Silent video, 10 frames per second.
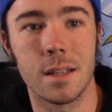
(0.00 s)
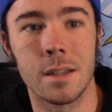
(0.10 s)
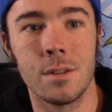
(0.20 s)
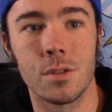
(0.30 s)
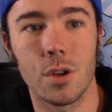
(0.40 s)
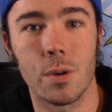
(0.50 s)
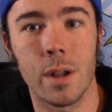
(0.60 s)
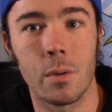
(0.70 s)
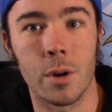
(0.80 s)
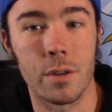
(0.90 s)
in
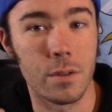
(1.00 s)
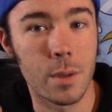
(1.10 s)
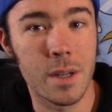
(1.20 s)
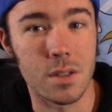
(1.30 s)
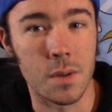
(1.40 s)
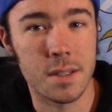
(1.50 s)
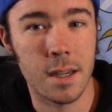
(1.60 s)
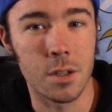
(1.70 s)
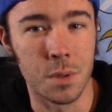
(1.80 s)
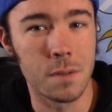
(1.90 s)
Korea where you commit
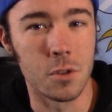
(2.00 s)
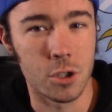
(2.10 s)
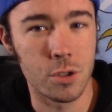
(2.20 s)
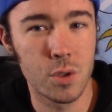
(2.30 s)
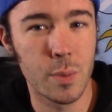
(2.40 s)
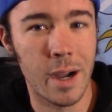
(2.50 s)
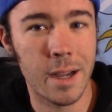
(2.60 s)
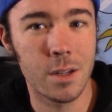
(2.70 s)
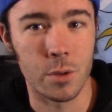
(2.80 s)
suicide, you leave your shoes behind,